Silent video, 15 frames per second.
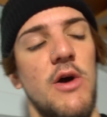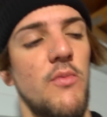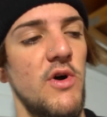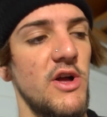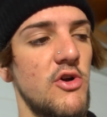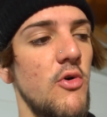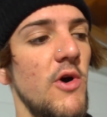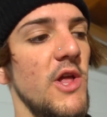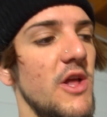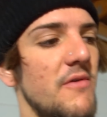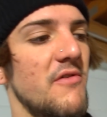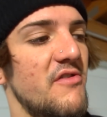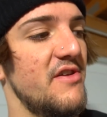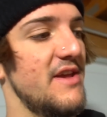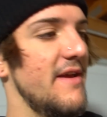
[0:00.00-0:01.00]
on what
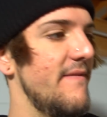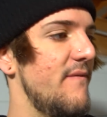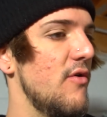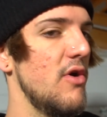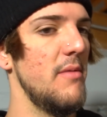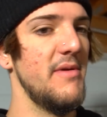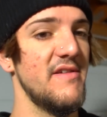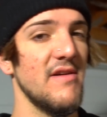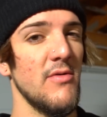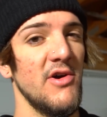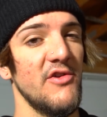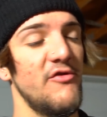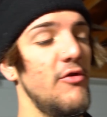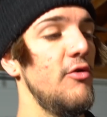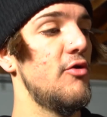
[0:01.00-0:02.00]
coilovers to get for it because I
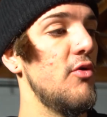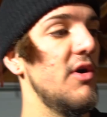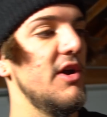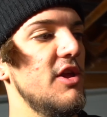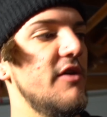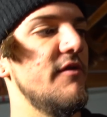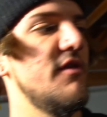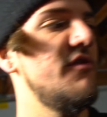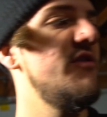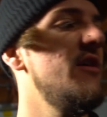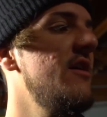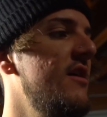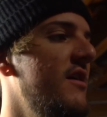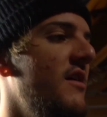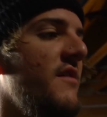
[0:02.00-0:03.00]
want true coilovers
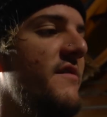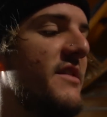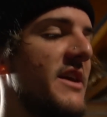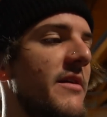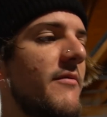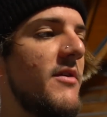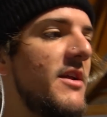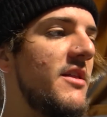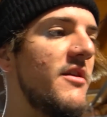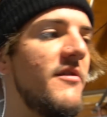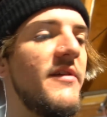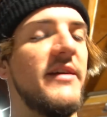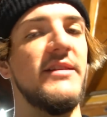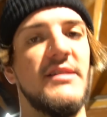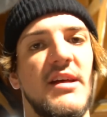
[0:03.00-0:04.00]
to get rid of the
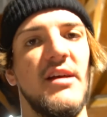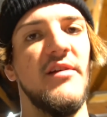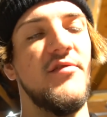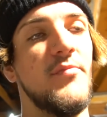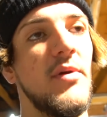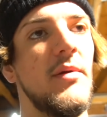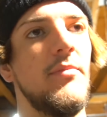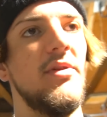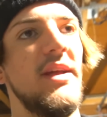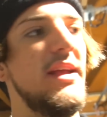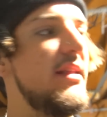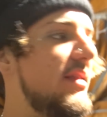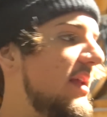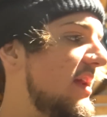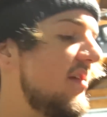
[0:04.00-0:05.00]
like the spring
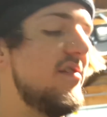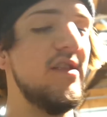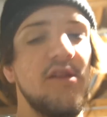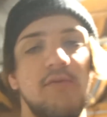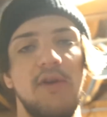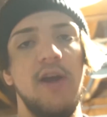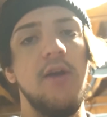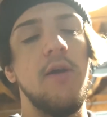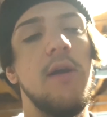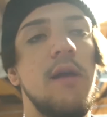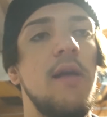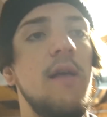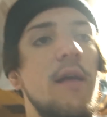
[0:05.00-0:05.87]
plate things in the rear.